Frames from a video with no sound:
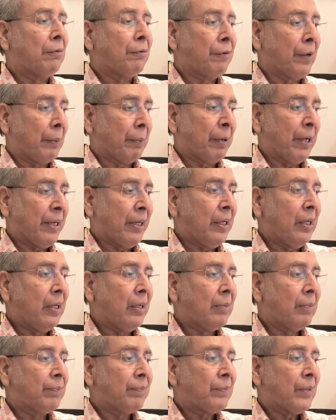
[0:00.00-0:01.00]

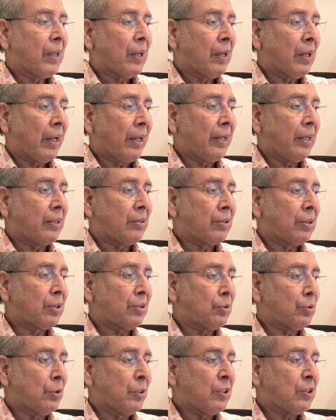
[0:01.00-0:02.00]
famine like
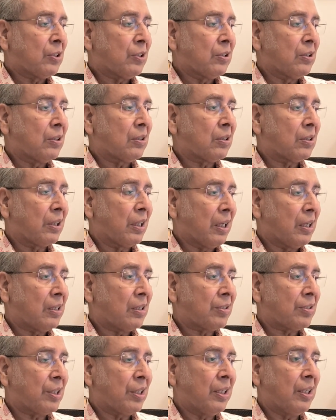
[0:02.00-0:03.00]
situations,
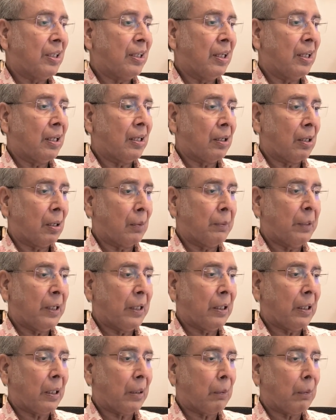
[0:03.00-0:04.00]
scarcity,
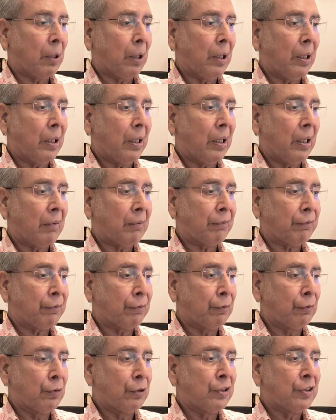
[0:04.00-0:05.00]
economic turmoil,
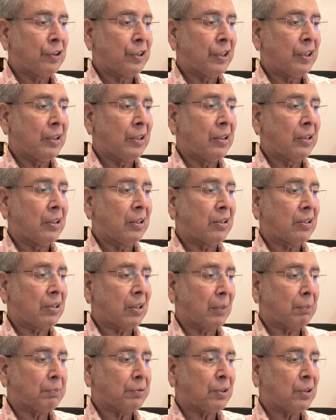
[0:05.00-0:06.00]
food chain
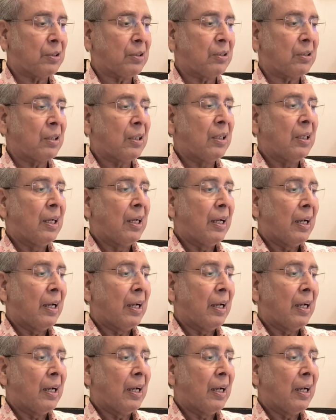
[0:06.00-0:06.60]
disruptions,